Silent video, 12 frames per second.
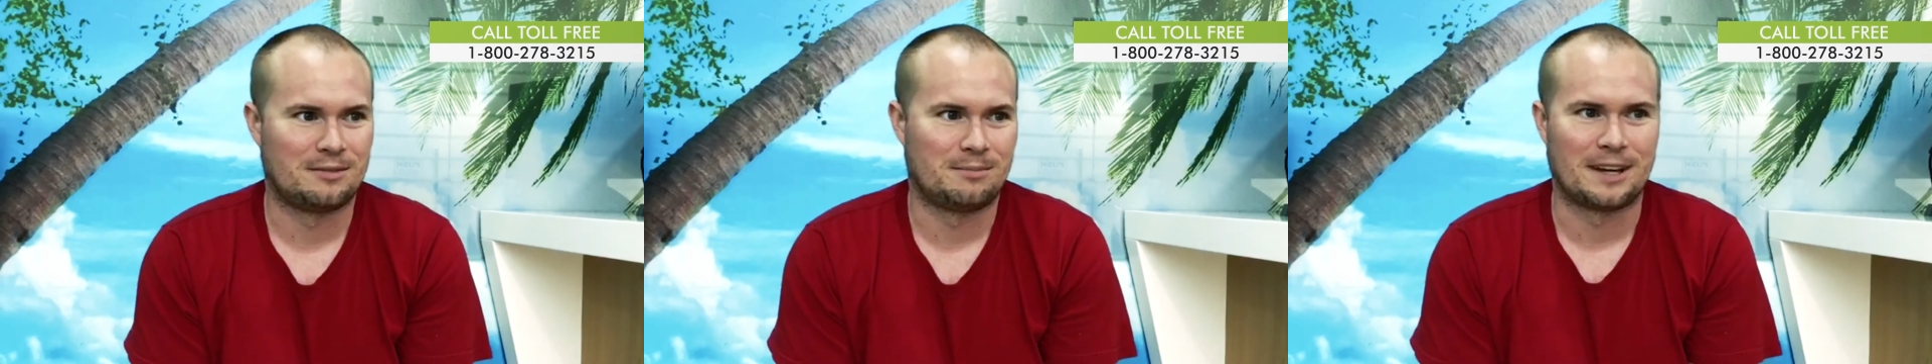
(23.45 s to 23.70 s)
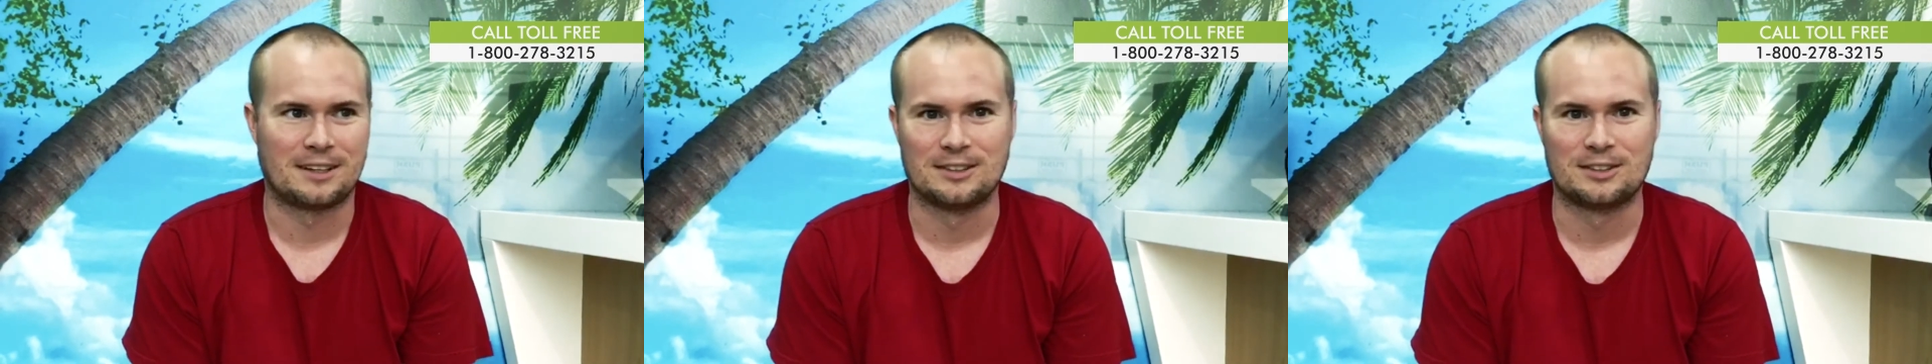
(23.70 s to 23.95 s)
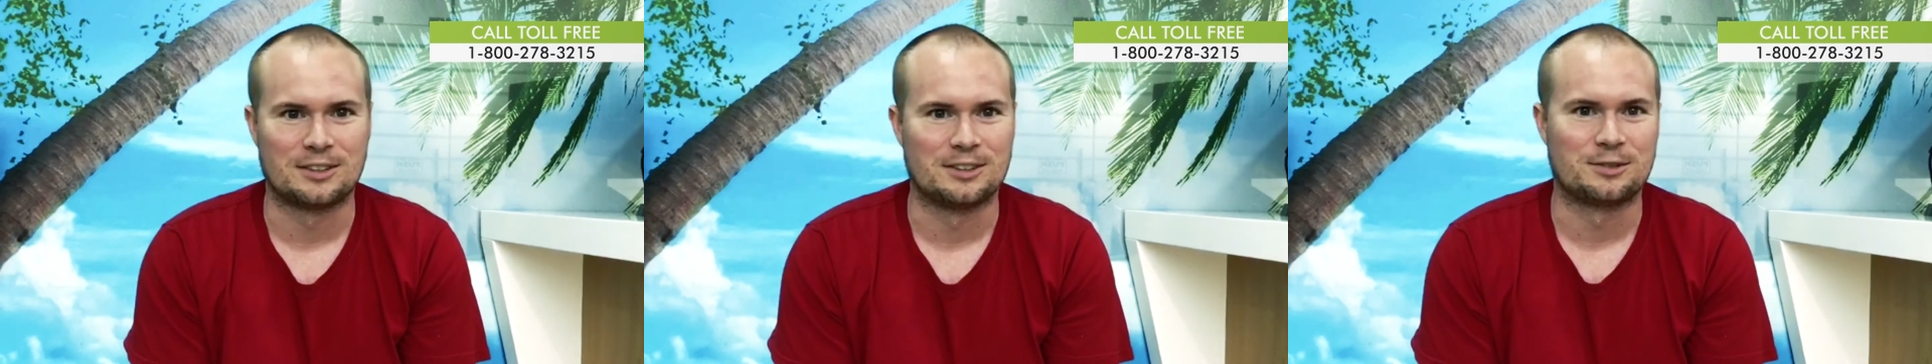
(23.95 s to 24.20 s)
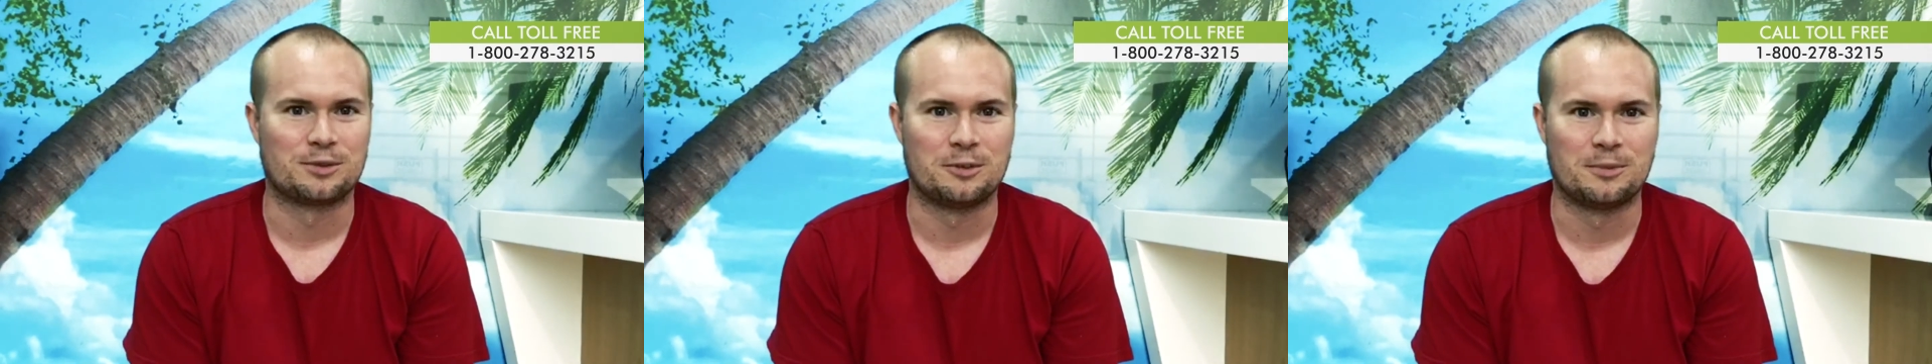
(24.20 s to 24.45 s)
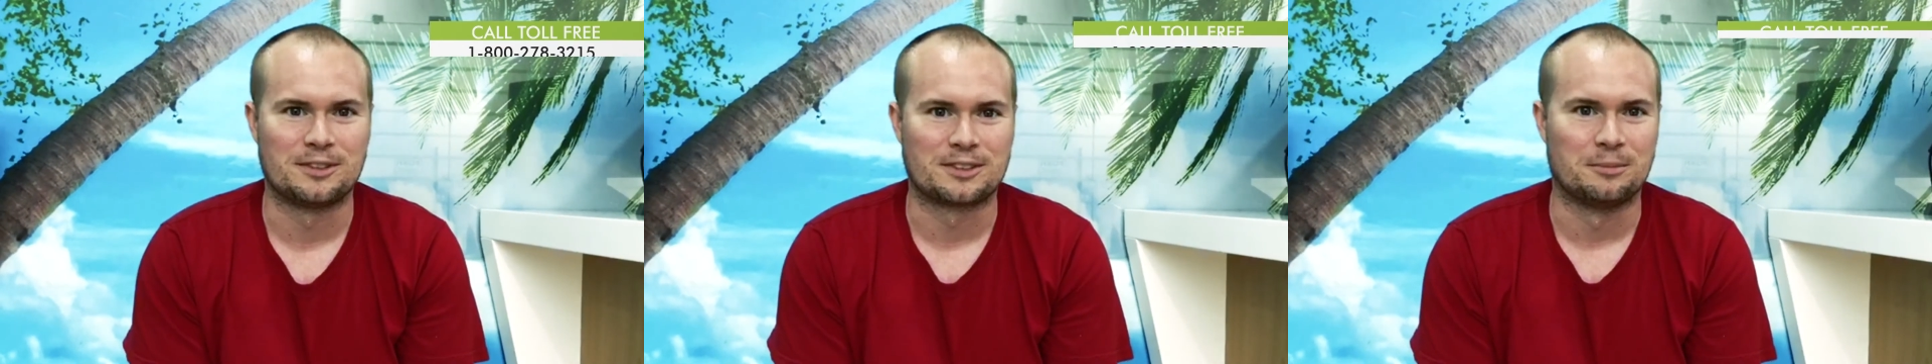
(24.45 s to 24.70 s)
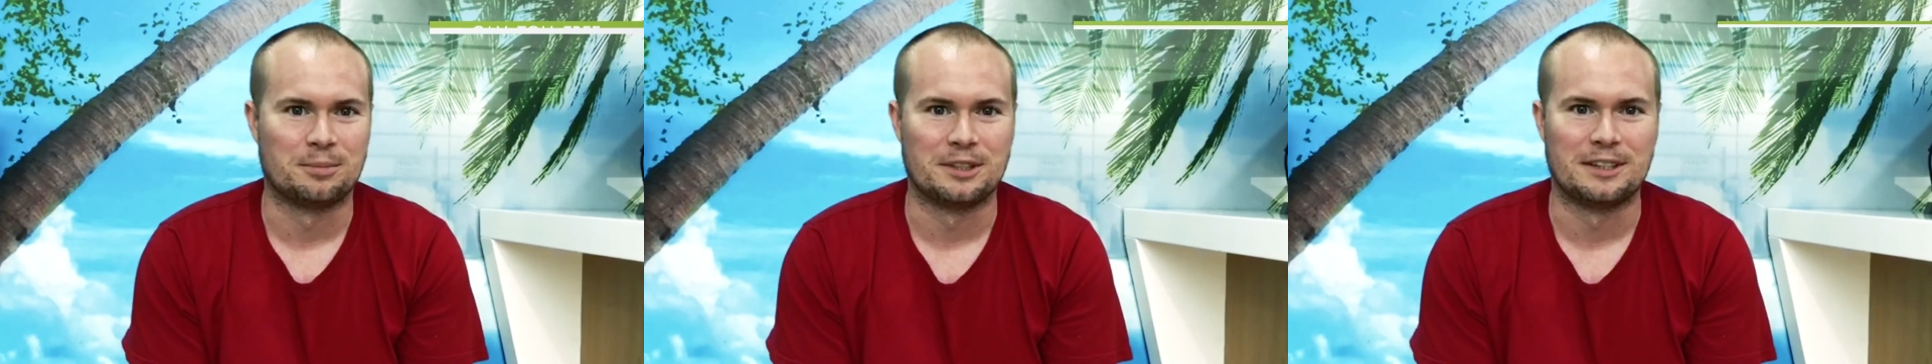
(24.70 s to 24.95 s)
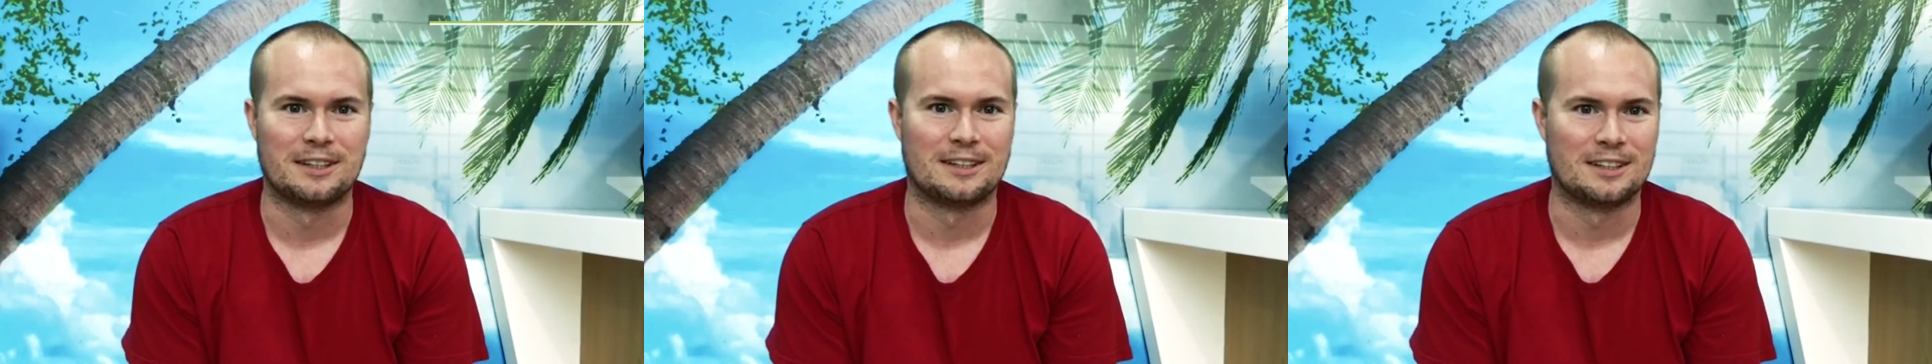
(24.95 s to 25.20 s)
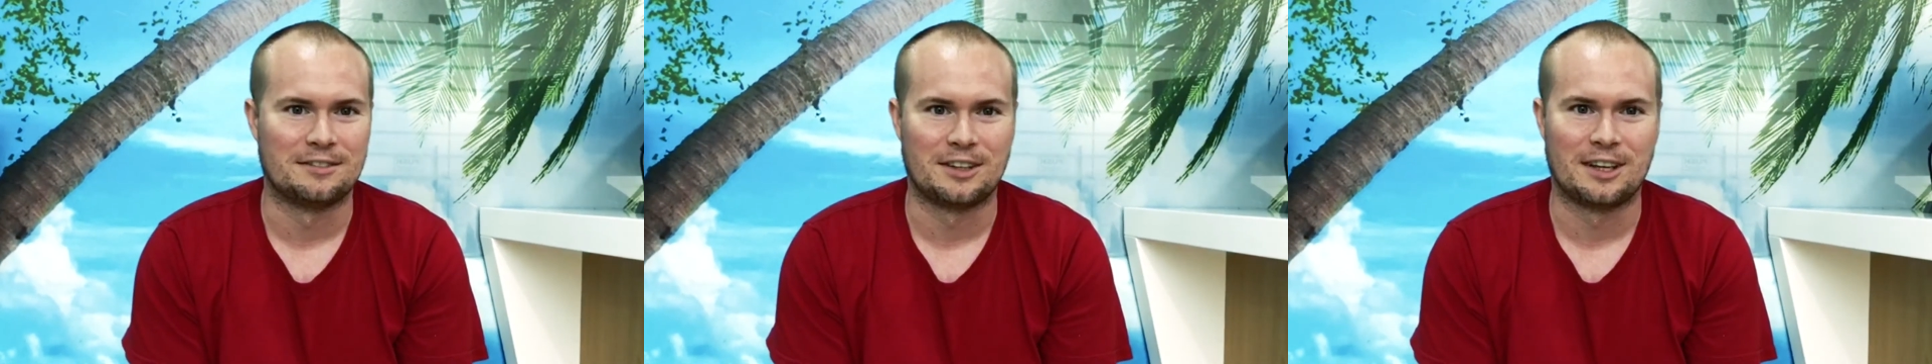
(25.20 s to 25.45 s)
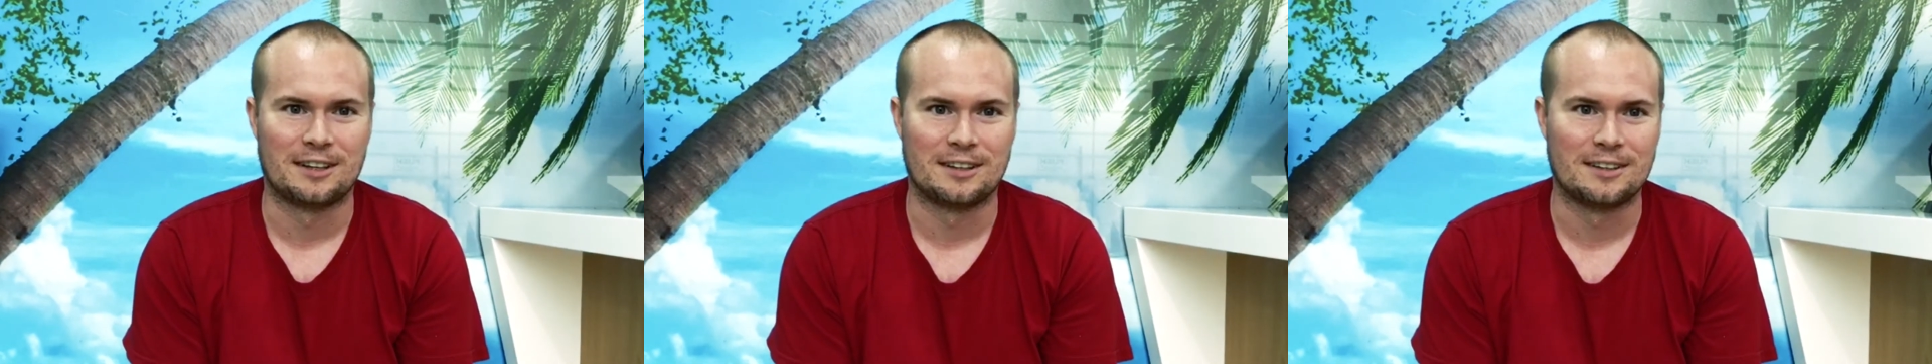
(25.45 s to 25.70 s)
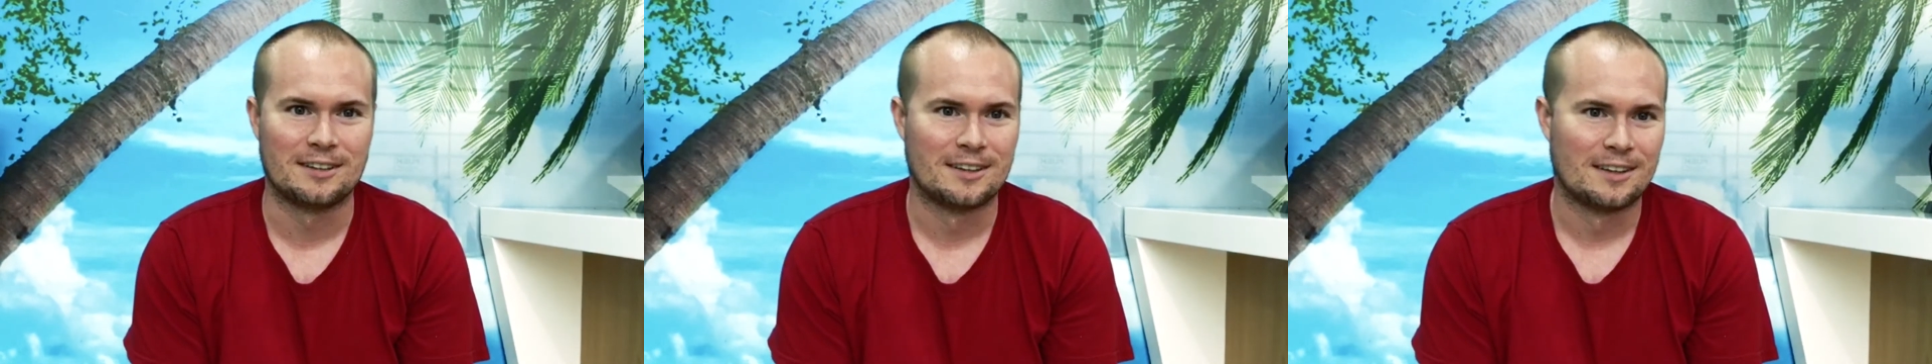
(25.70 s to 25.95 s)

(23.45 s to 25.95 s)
my concerns were almost completely alleviated.